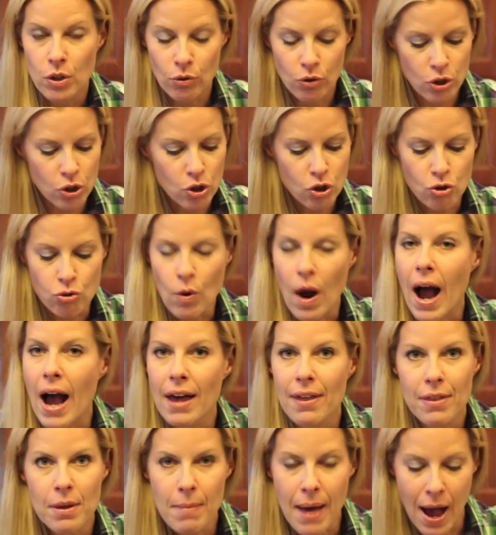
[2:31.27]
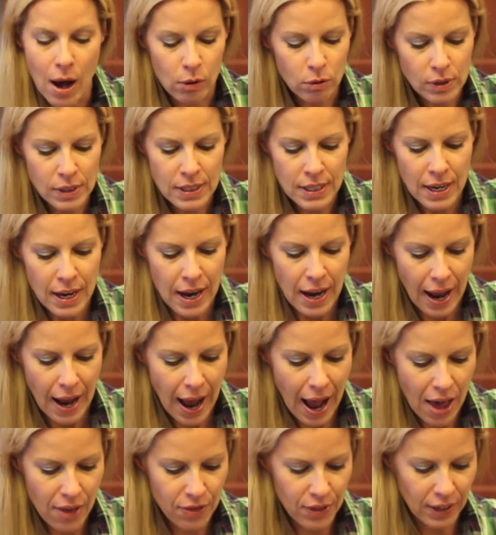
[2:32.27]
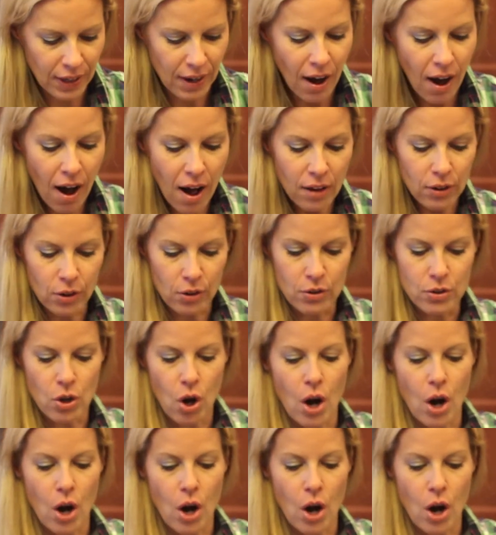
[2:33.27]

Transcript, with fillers: You'll just dry them out, and the colors